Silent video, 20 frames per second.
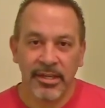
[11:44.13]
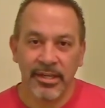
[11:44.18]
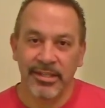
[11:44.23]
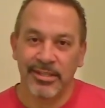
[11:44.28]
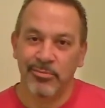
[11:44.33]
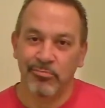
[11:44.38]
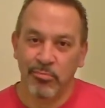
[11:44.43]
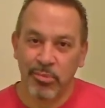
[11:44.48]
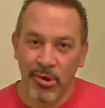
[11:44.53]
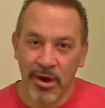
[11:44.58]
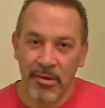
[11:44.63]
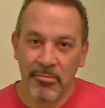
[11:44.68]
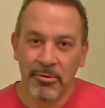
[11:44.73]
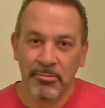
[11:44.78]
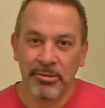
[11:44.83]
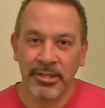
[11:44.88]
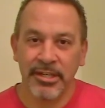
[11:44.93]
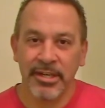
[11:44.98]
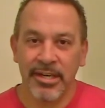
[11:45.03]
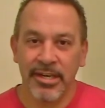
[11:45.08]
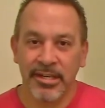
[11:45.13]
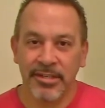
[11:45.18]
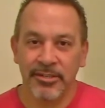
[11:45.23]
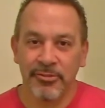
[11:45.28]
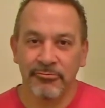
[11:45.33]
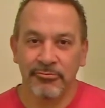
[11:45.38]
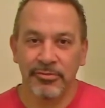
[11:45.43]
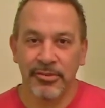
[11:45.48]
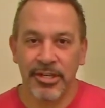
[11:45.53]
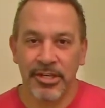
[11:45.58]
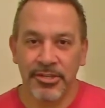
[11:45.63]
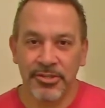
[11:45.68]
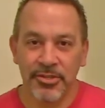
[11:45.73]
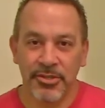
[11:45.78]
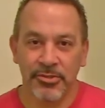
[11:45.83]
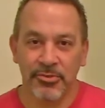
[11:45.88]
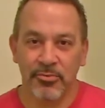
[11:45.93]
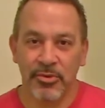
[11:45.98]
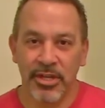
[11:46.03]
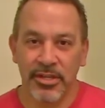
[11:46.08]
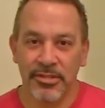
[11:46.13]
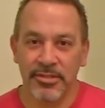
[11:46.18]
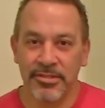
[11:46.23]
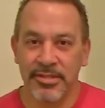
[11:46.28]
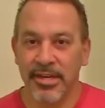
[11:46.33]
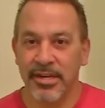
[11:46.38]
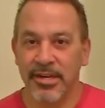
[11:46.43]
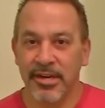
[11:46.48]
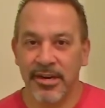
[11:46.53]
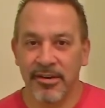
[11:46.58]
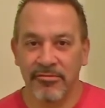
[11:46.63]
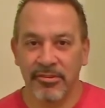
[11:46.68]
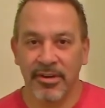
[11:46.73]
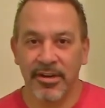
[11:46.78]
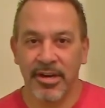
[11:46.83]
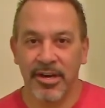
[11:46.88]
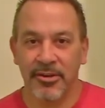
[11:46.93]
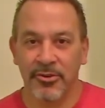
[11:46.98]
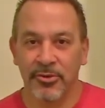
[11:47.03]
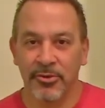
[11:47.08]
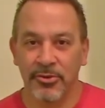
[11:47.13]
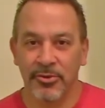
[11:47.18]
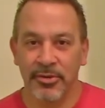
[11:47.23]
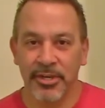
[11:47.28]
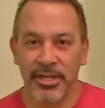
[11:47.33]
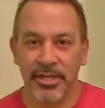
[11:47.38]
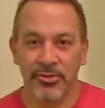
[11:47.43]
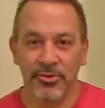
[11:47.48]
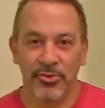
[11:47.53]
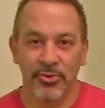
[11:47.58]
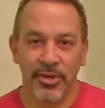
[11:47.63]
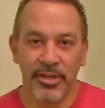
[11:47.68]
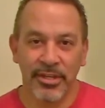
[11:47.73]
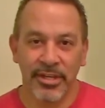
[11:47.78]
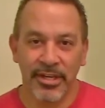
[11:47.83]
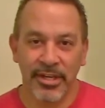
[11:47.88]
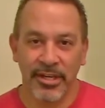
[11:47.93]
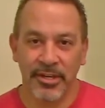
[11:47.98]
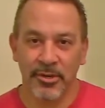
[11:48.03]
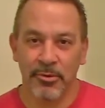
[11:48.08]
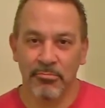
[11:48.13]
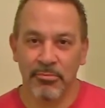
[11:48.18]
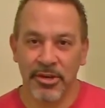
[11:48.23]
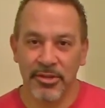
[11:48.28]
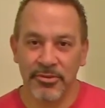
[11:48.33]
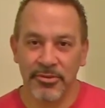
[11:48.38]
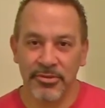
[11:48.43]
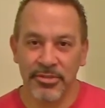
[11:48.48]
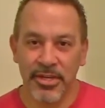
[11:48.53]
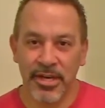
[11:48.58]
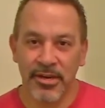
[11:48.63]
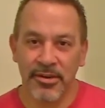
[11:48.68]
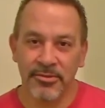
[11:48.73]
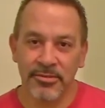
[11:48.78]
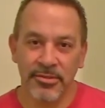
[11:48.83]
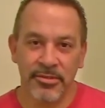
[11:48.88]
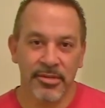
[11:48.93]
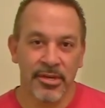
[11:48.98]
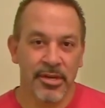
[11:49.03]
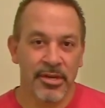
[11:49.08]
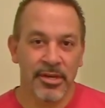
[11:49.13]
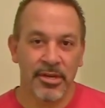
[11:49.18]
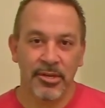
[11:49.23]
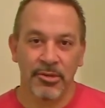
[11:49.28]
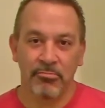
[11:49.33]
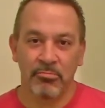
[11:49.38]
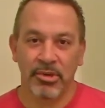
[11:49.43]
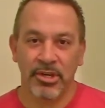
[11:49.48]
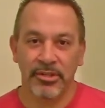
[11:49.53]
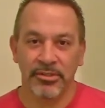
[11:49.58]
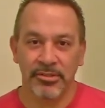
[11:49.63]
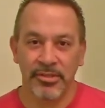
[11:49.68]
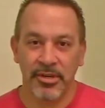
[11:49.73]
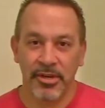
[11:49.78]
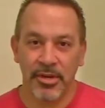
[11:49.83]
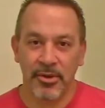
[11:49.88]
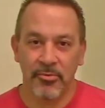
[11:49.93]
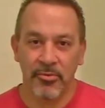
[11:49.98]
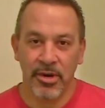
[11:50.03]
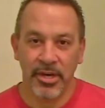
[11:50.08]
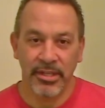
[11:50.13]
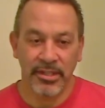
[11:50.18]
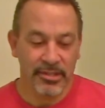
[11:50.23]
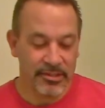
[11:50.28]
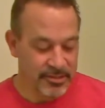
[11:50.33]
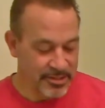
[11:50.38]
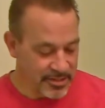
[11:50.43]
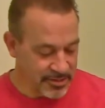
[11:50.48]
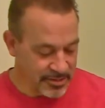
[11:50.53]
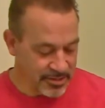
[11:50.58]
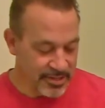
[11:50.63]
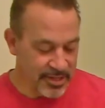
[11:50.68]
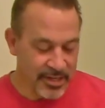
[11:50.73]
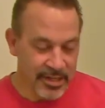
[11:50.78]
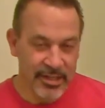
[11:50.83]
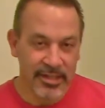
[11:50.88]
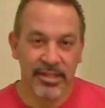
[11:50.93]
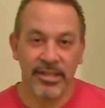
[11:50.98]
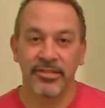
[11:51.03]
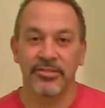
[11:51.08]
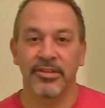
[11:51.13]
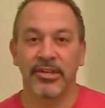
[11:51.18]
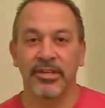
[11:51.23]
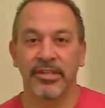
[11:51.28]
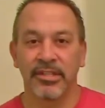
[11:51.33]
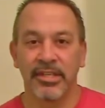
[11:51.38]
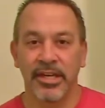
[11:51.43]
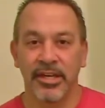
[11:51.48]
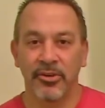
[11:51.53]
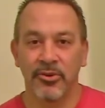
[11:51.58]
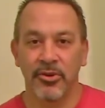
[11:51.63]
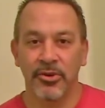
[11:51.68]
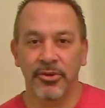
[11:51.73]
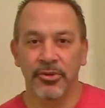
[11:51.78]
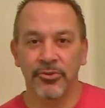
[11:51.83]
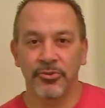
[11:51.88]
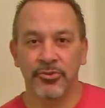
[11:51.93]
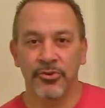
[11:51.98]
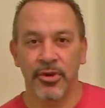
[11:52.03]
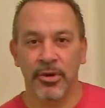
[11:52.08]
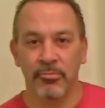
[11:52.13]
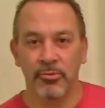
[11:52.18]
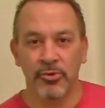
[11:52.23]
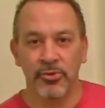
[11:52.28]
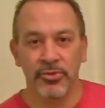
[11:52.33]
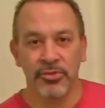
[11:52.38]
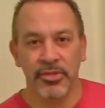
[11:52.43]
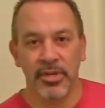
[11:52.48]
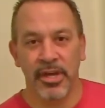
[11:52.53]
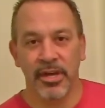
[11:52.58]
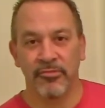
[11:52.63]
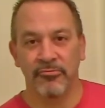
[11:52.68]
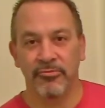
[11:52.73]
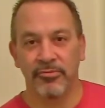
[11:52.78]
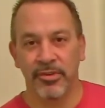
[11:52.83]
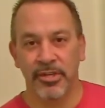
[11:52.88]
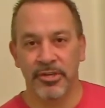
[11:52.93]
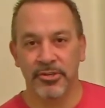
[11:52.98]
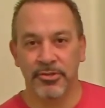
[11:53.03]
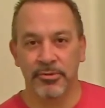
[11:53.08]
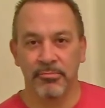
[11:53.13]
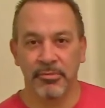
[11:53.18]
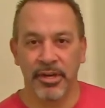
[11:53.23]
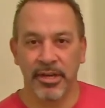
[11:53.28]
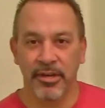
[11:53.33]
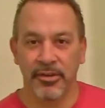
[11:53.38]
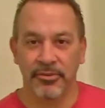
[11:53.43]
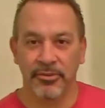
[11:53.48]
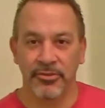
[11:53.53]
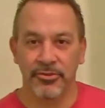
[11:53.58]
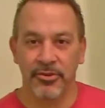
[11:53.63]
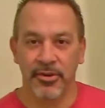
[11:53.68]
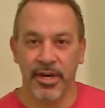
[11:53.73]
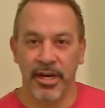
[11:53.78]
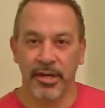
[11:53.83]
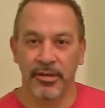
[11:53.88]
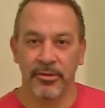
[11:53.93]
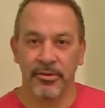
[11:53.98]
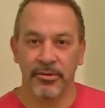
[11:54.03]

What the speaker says: It's probably not going to flush as well as that avocado green toilet at your mother's house, but I'll tell you what, this thing is going to take all your troubles and flush them down the drain.